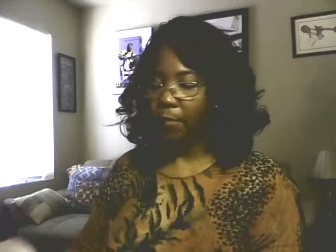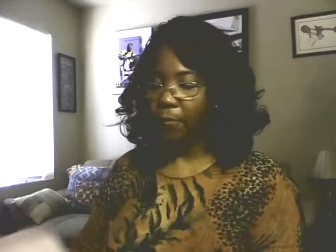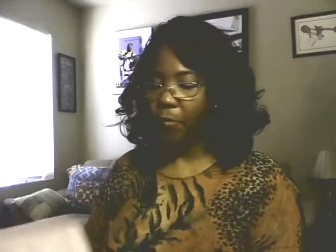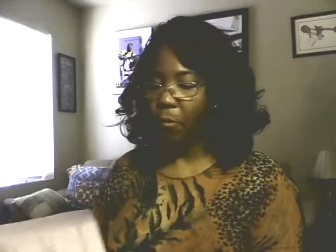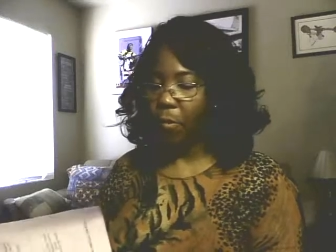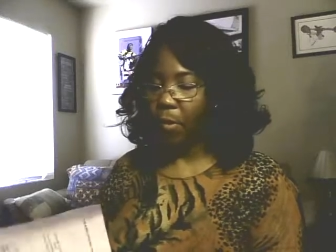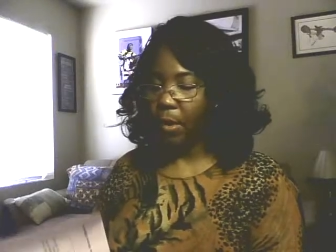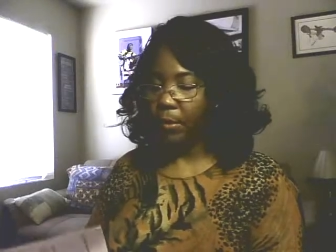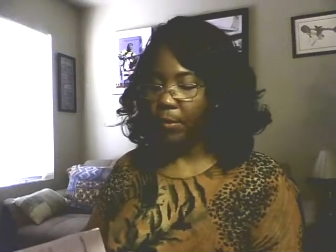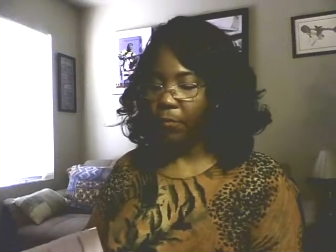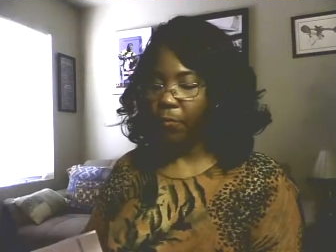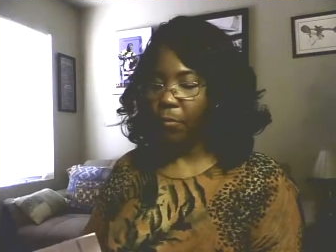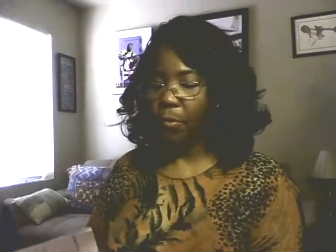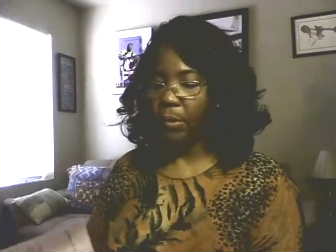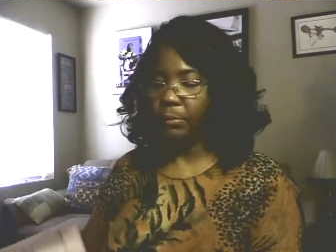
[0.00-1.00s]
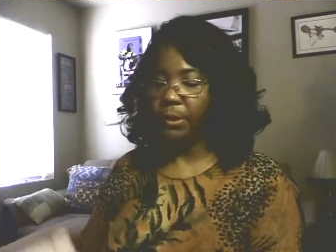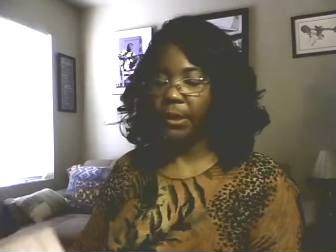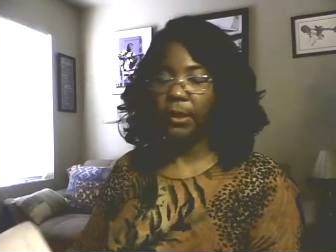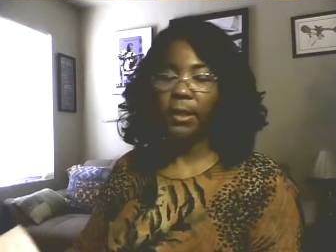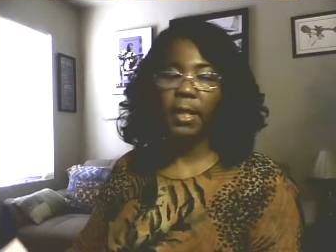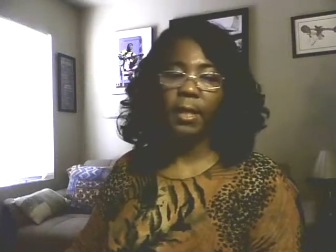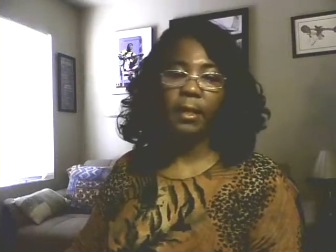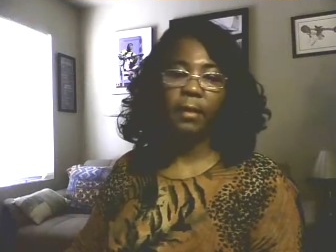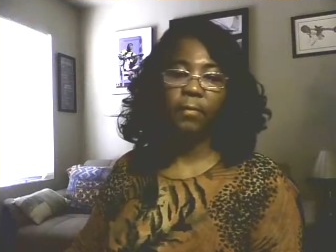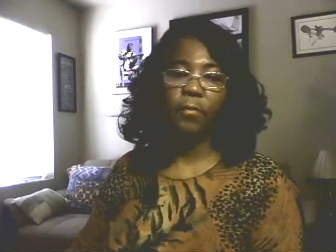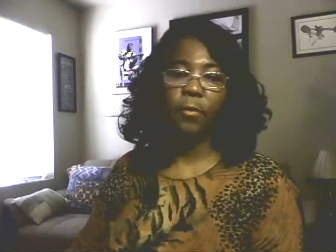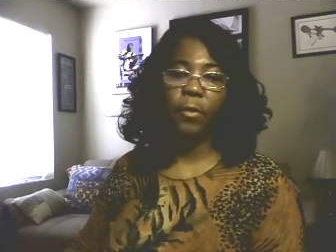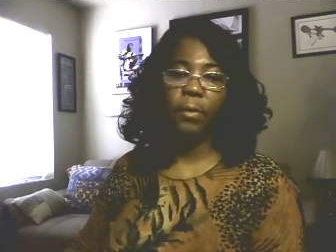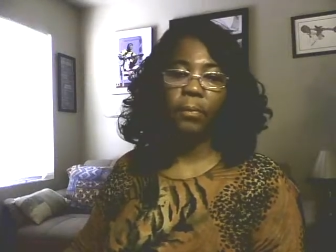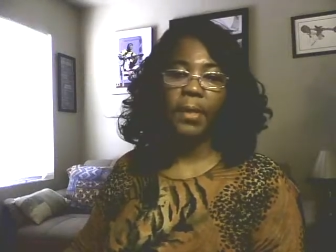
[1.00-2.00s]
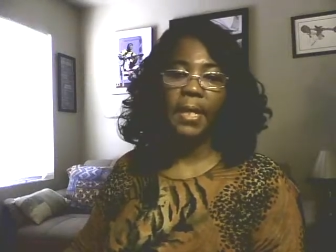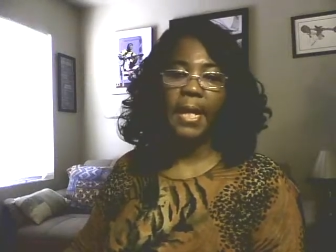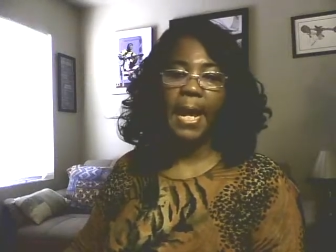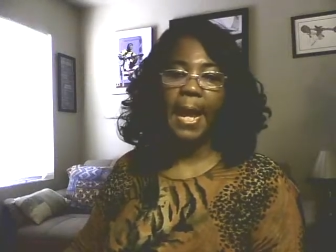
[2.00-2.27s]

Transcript: for the Form 1094B